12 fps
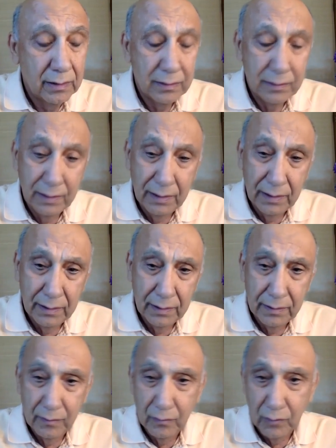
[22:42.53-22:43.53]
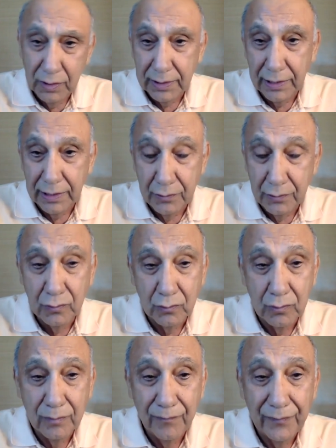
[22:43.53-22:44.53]
the work I
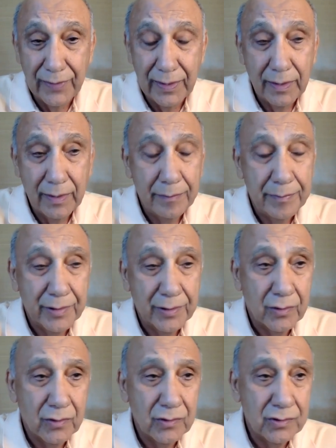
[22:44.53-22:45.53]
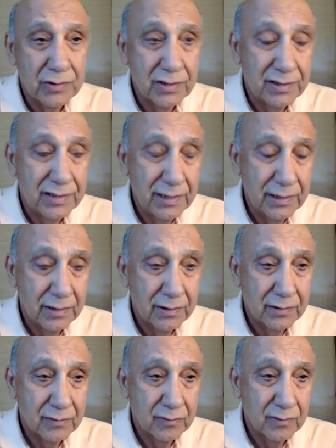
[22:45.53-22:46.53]
do, because it
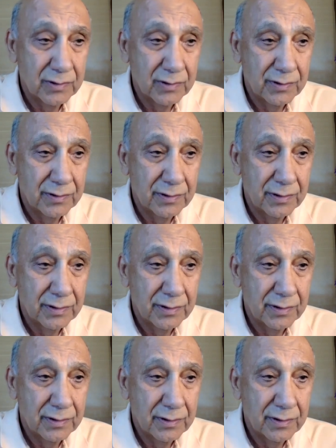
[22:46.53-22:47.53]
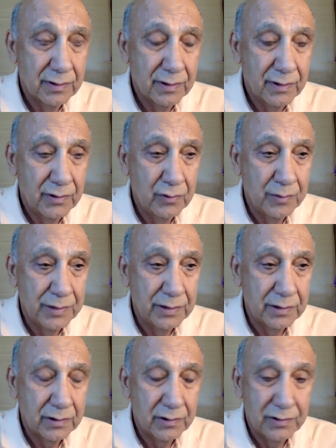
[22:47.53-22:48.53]
deals with
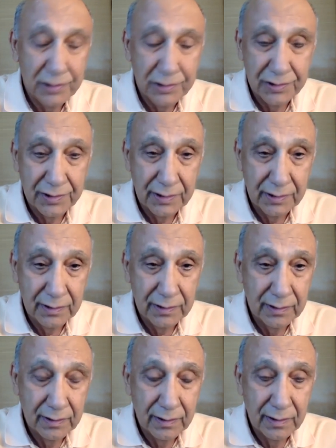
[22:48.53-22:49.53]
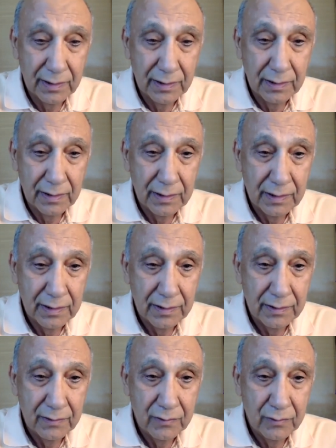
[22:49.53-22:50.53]
human conditioning and
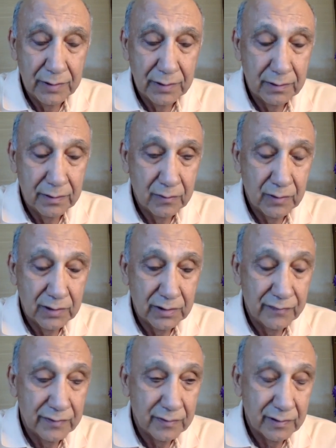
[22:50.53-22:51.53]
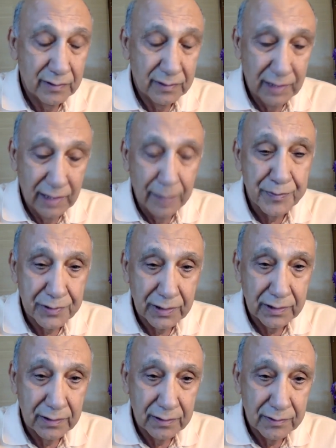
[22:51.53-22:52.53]
whatever the
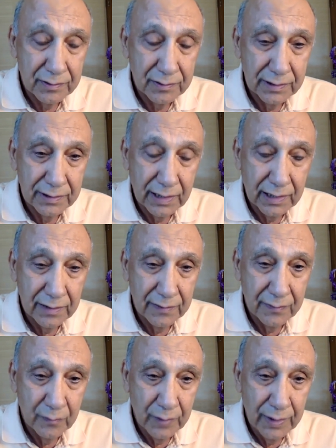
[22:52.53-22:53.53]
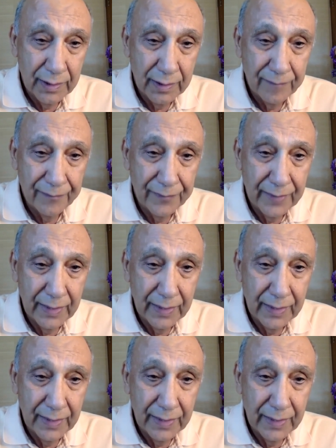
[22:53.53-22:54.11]
obstacles that are in the way,